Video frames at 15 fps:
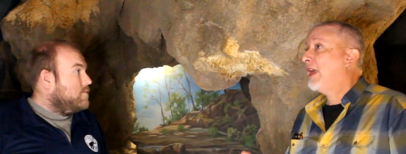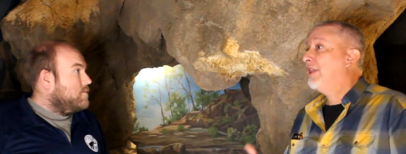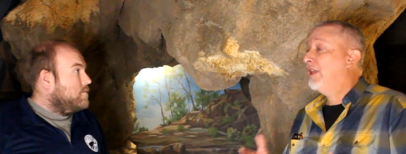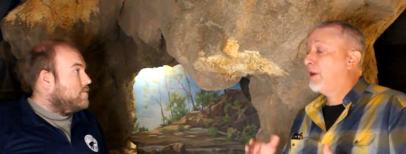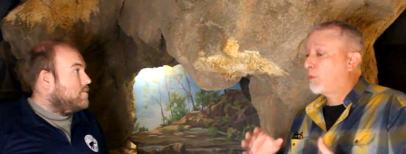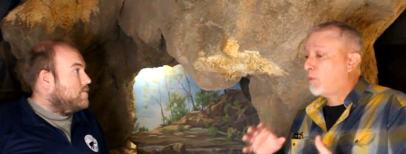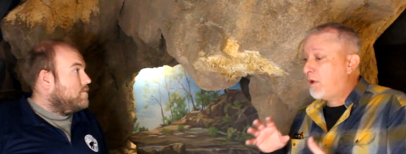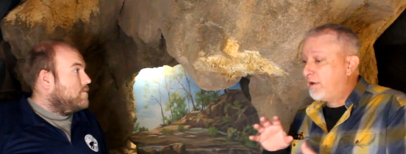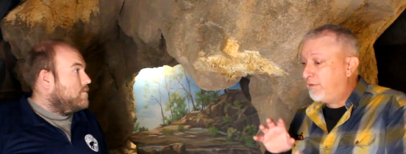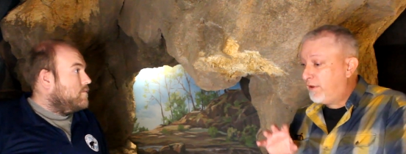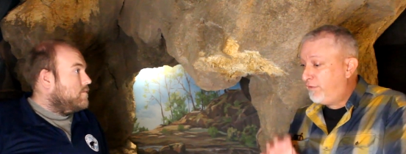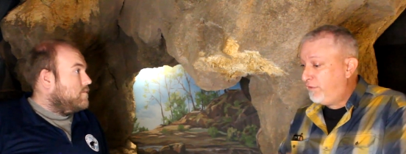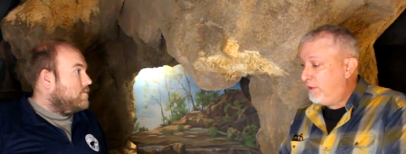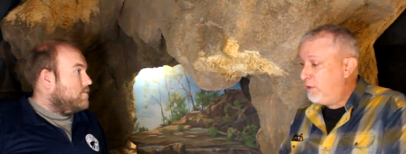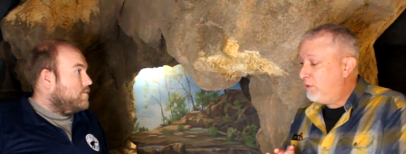Speaker 1: they're one of the
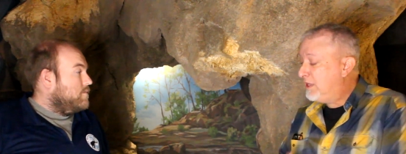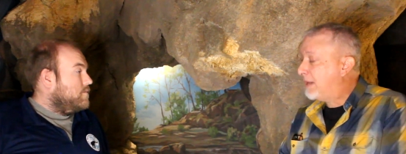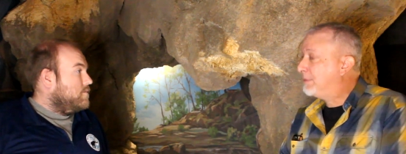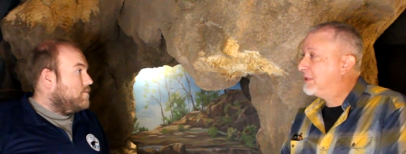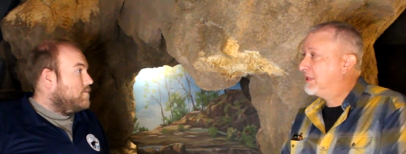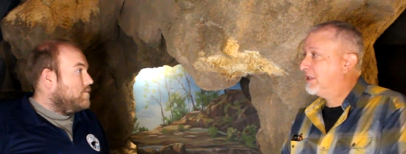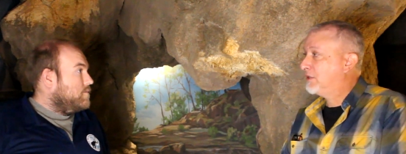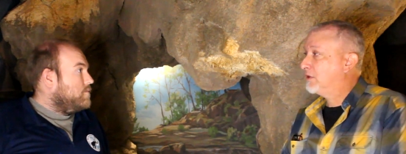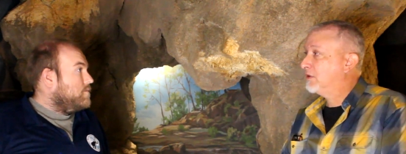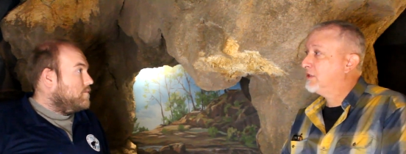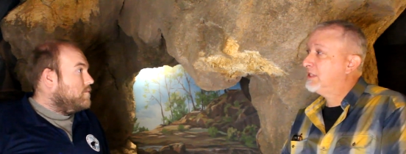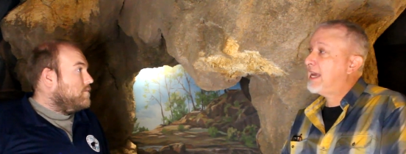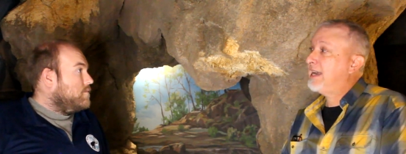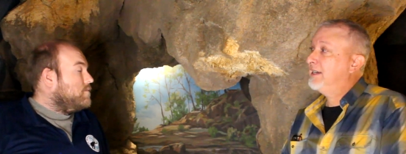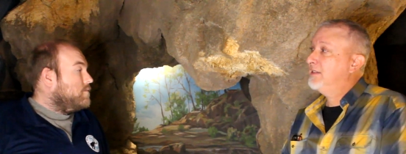few depositional
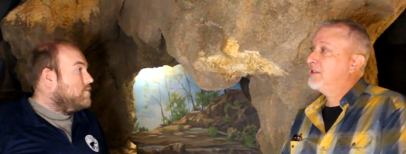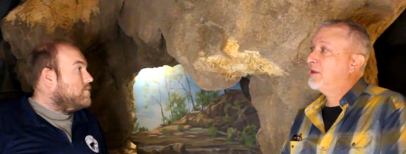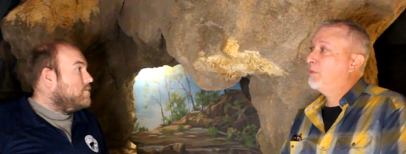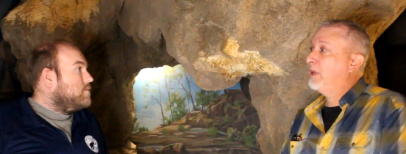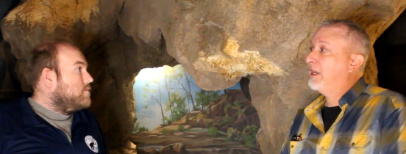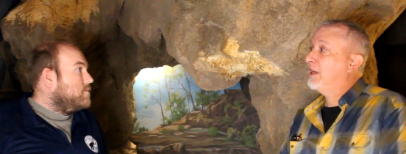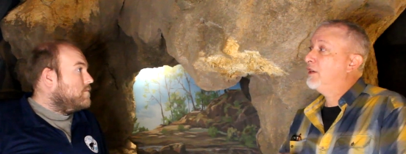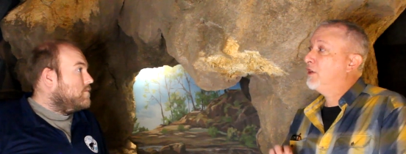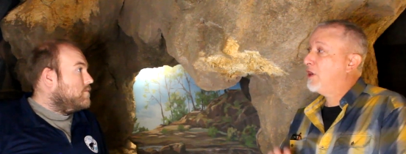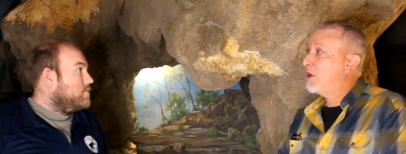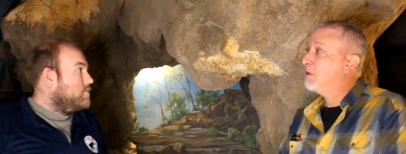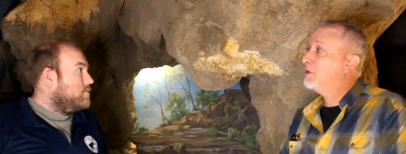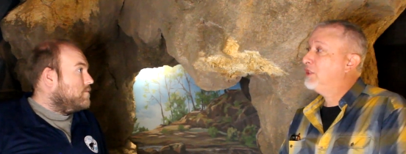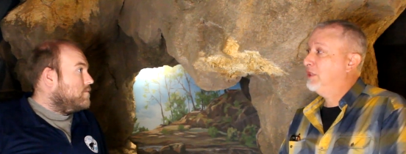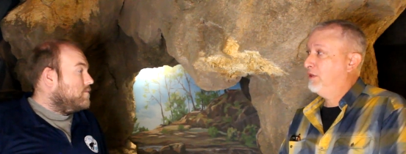settings that we can
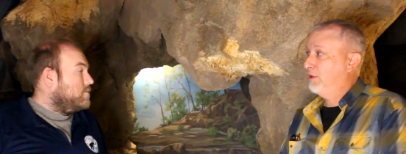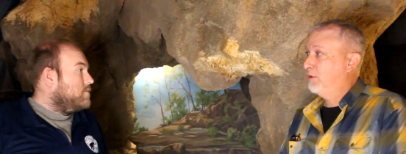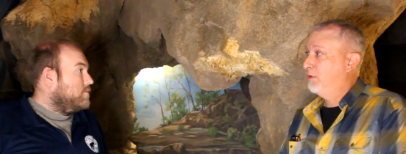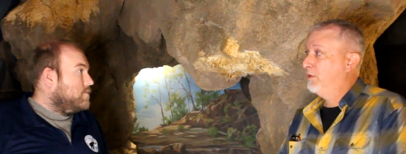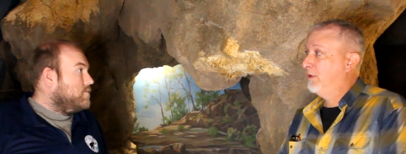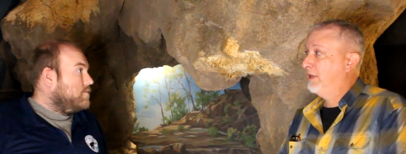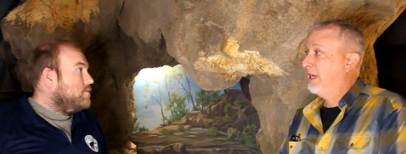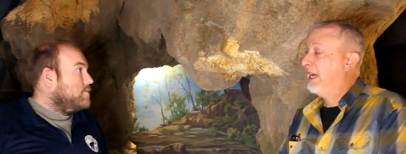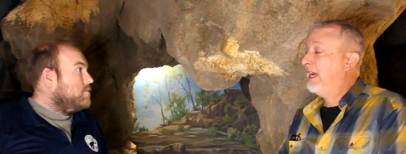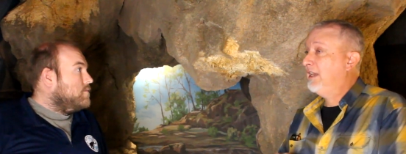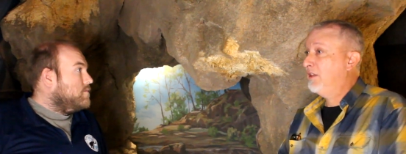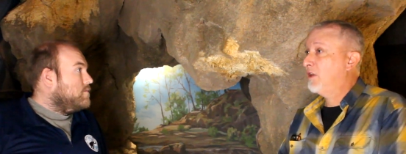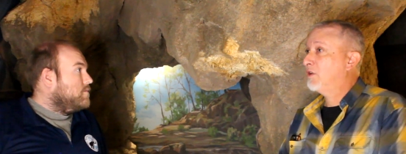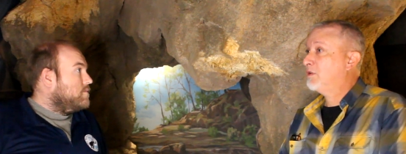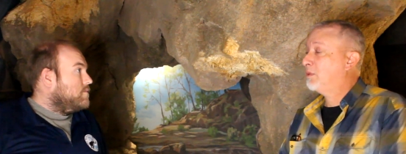go to
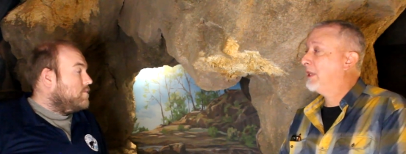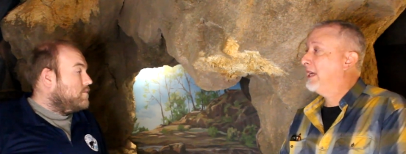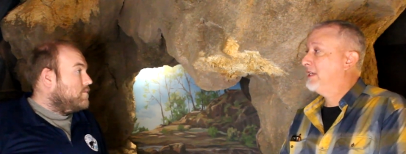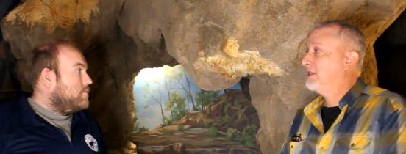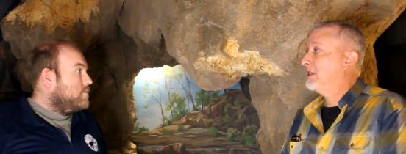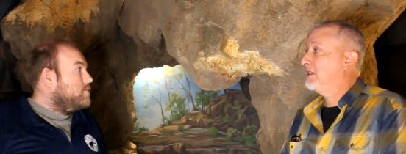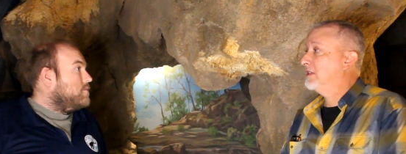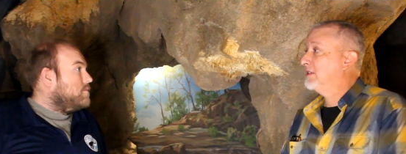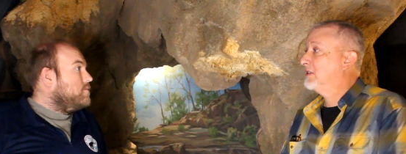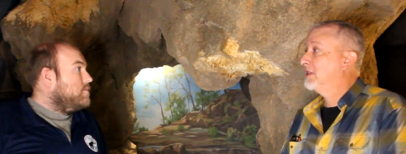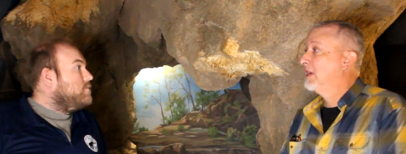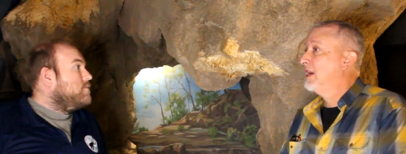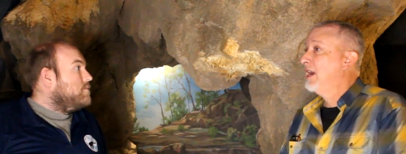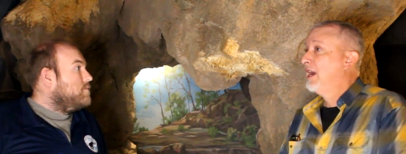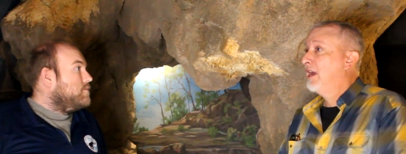in those
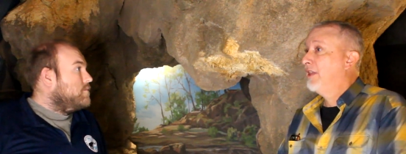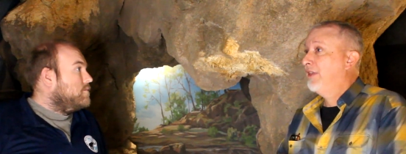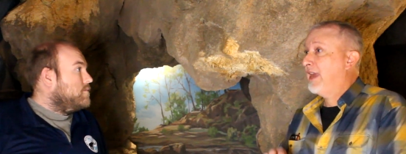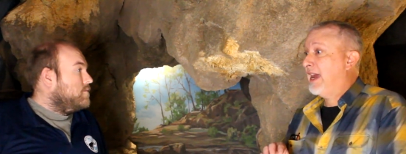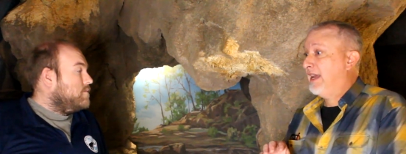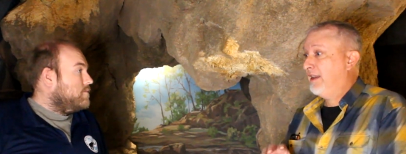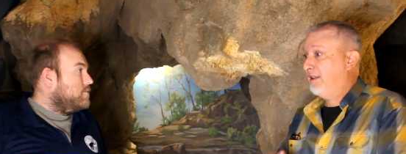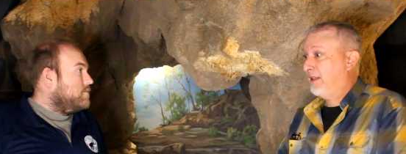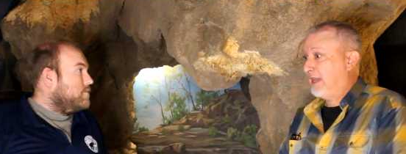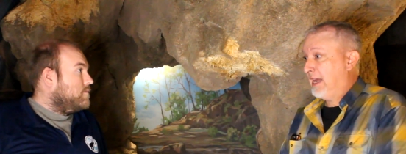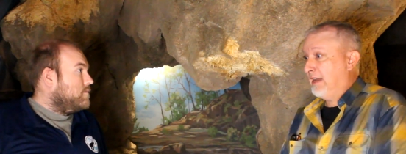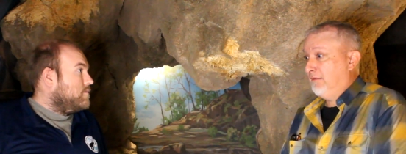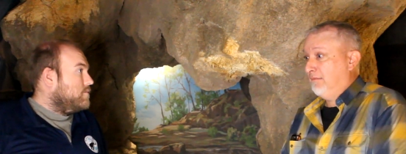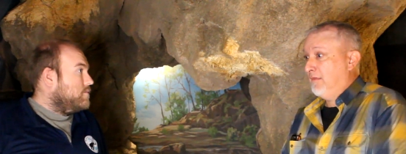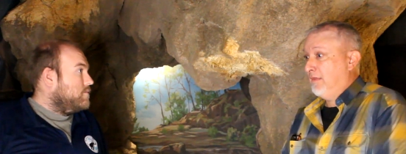places that,
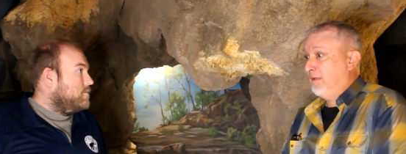that,